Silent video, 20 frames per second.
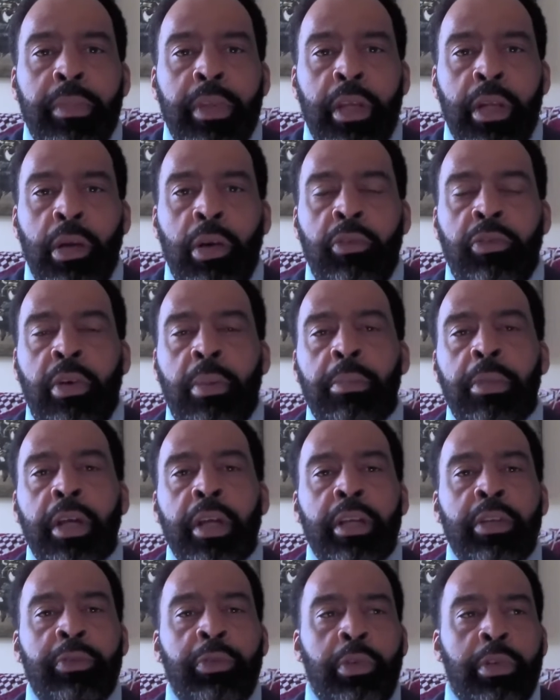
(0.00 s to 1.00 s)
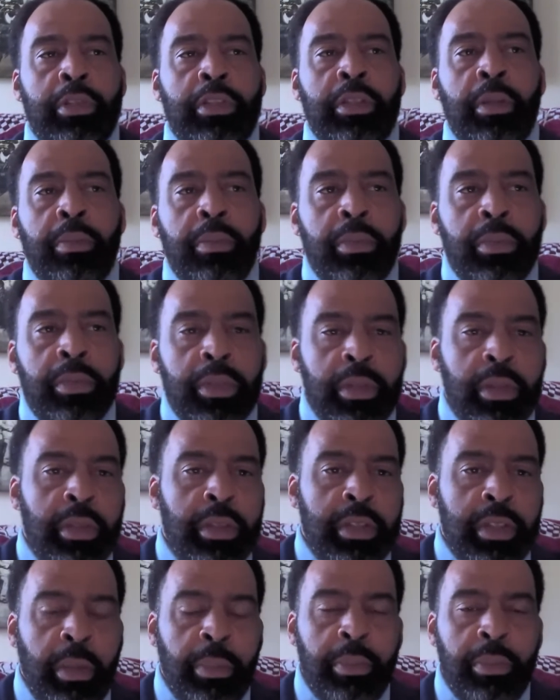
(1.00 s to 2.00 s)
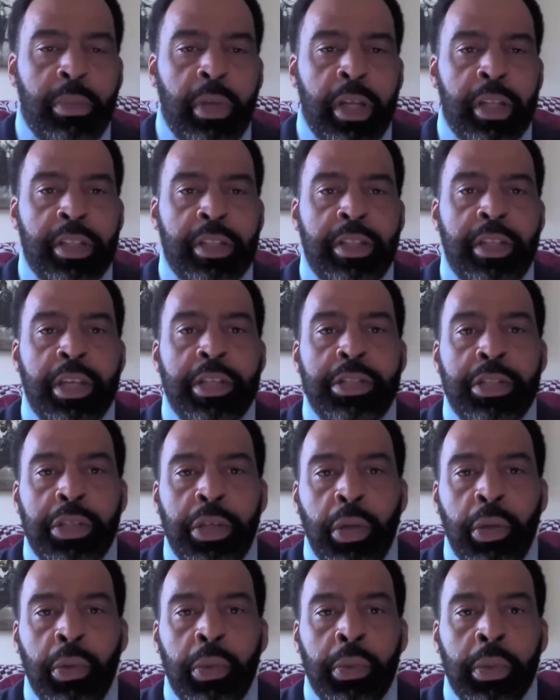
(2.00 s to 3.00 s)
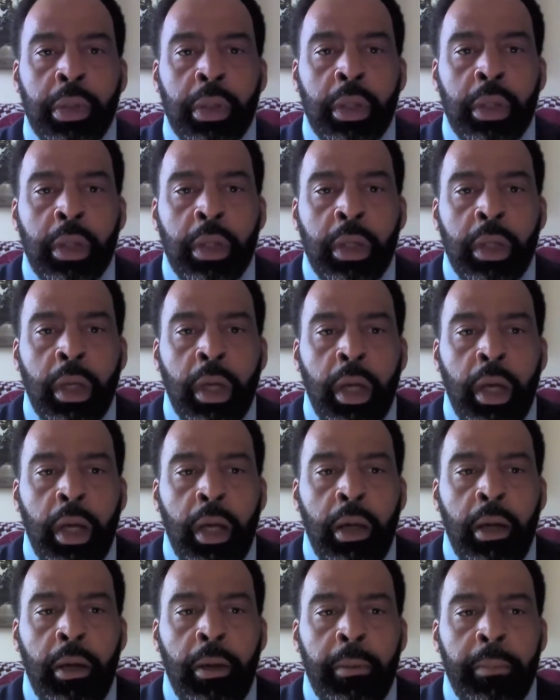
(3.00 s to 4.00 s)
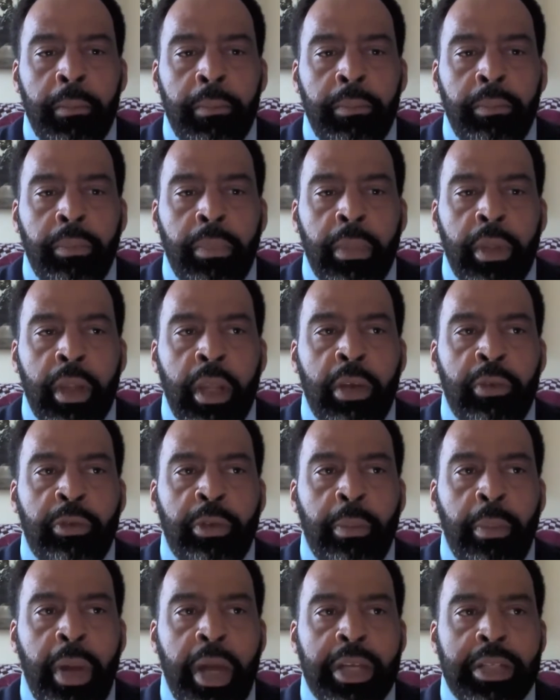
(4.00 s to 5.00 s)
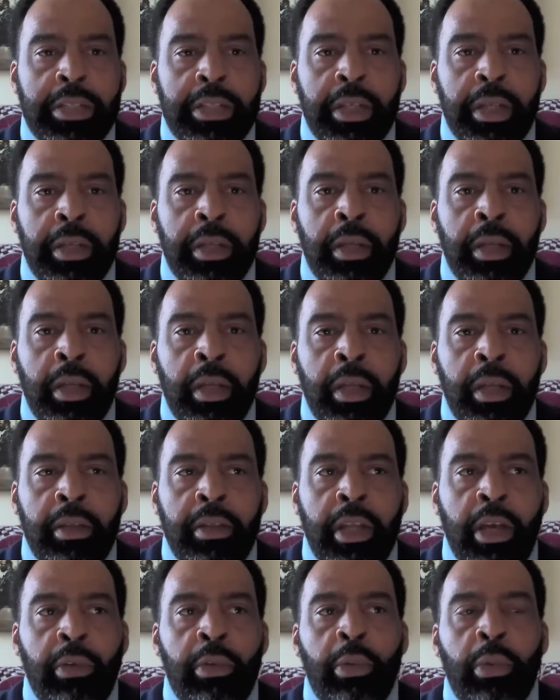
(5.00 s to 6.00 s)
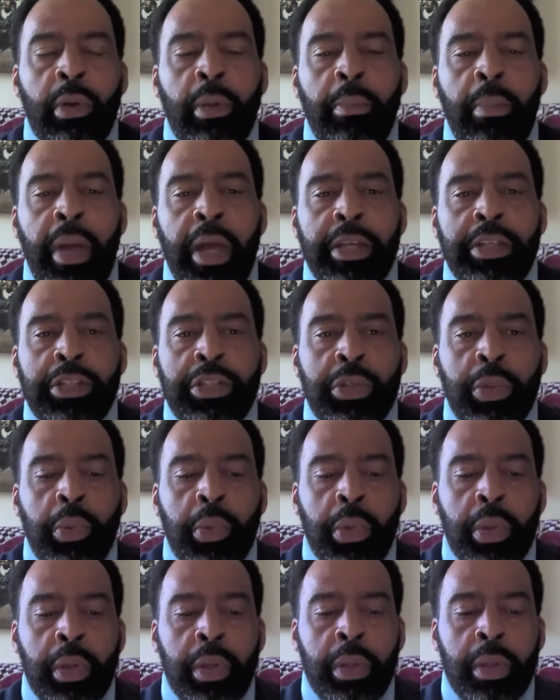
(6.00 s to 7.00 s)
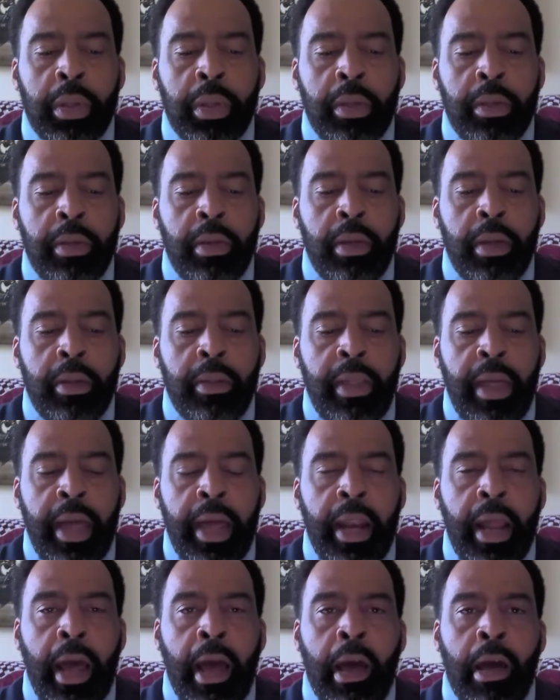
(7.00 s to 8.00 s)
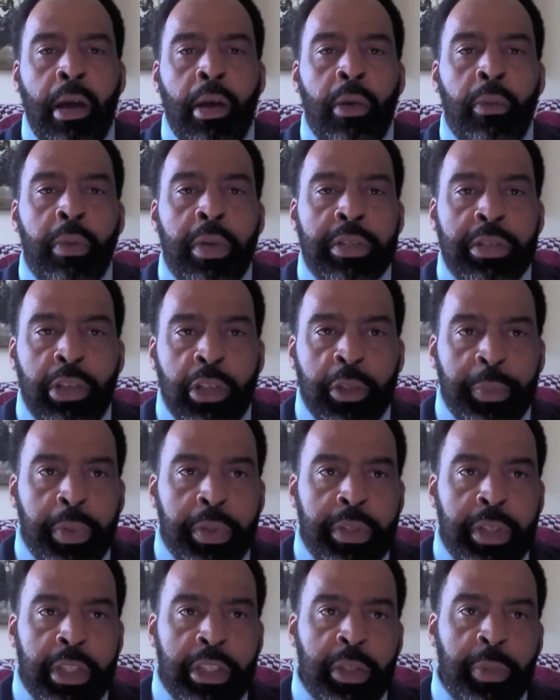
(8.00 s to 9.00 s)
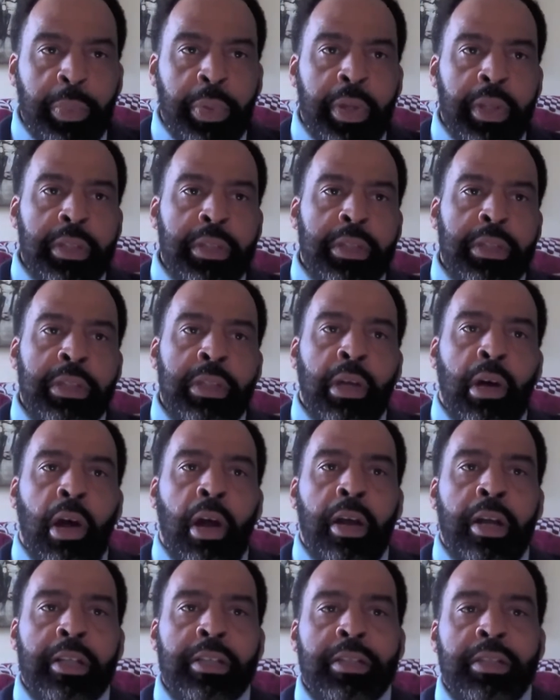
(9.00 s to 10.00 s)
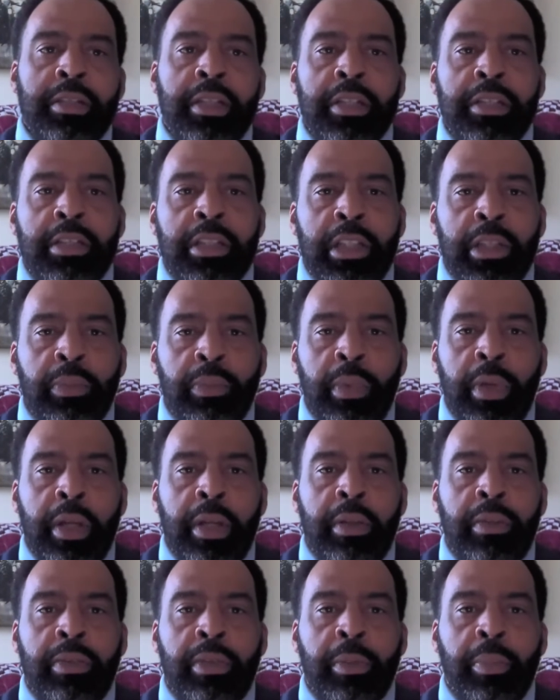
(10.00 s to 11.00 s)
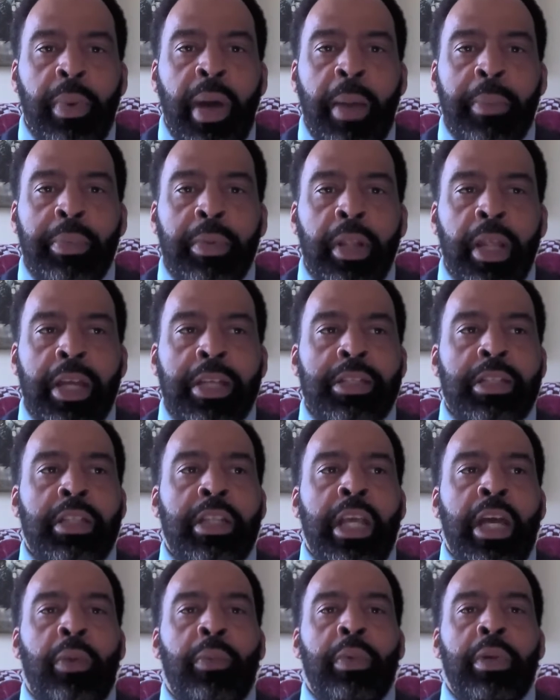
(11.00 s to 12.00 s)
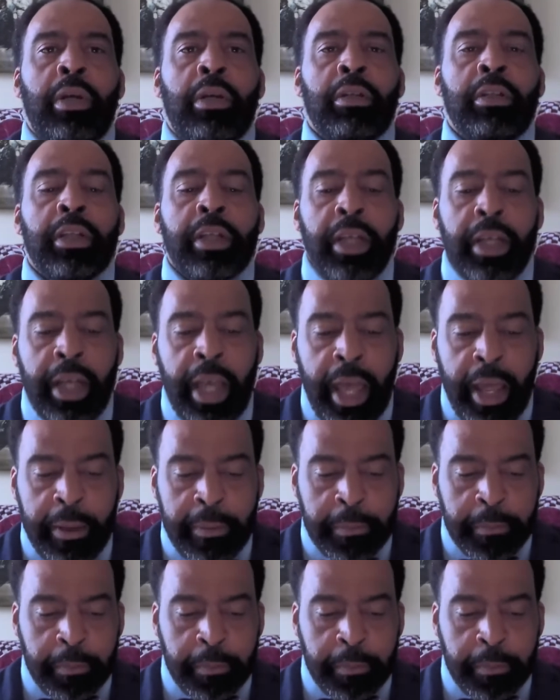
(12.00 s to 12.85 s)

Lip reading: If I'm looking for some additional information, then we want to make sure that our research participants are consistent with the population that we are looking at.